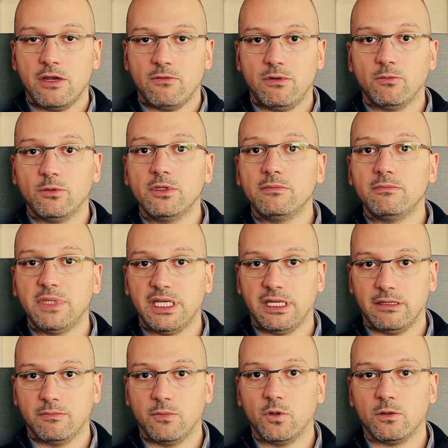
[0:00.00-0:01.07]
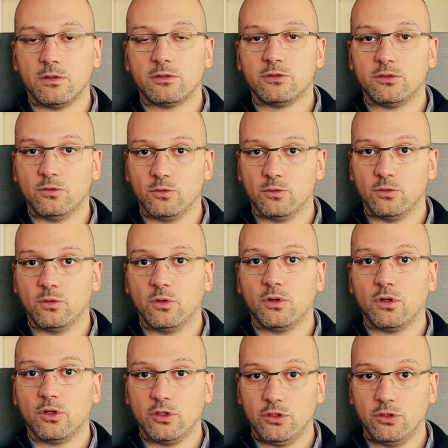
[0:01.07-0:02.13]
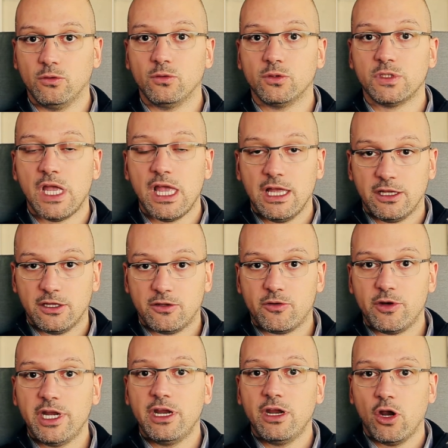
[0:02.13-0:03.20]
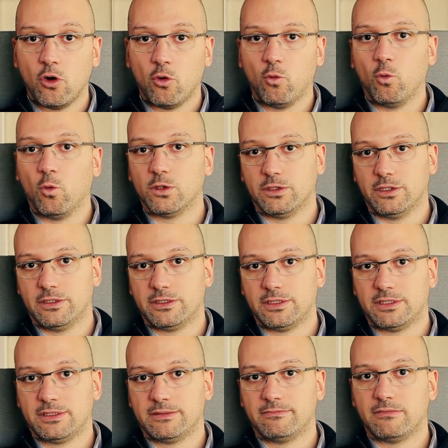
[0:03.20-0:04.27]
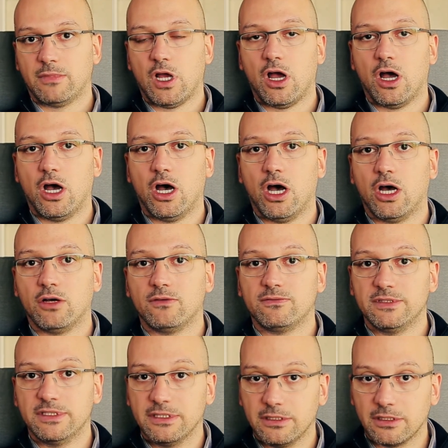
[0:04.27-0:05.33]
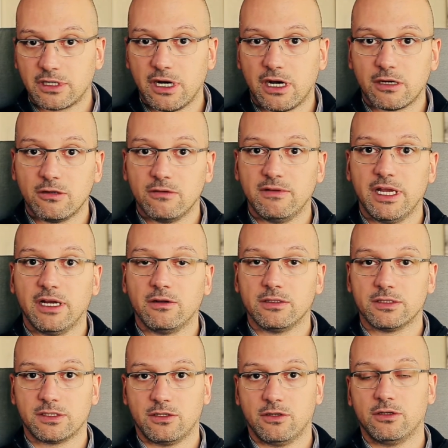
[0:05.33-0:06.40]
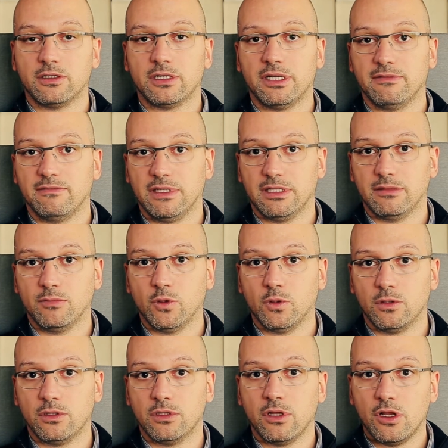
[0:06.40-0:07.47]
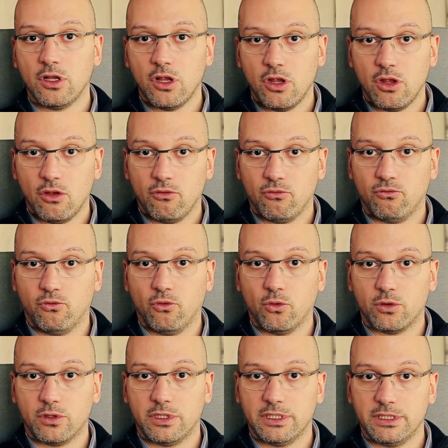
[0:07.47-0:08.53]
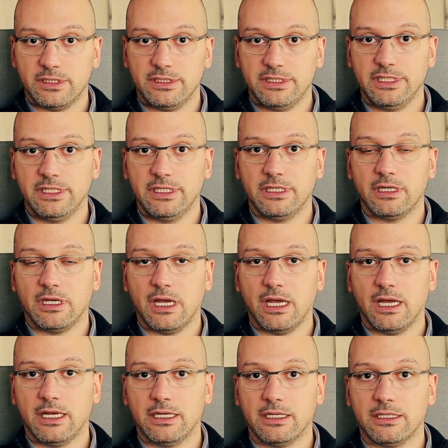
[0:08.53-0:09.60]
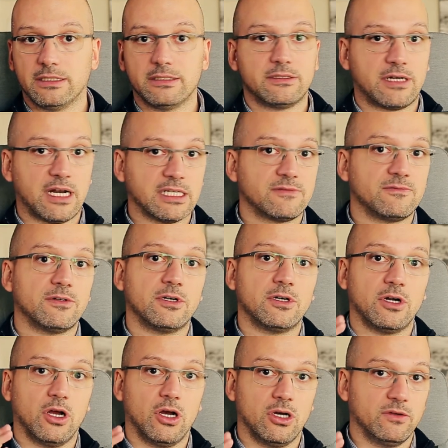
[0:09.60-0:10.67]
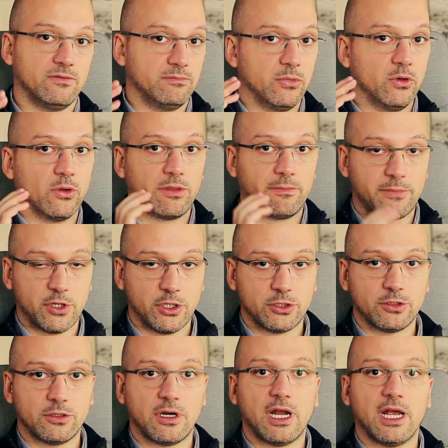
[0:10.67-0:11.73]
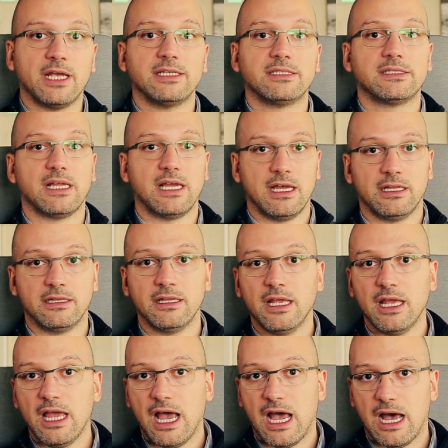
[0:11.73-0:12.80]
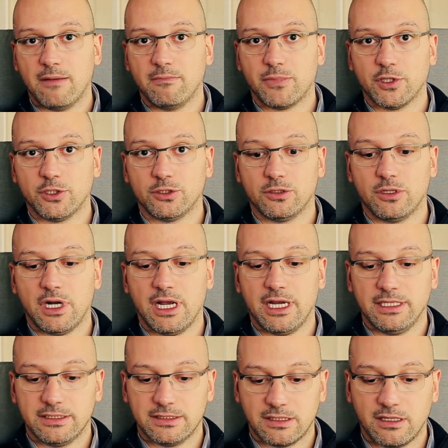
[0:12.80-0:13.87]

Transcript: we wouldn't be able to use 3/4 of the cargo vehicles currently available for the transfer of both pressurized and unpressurized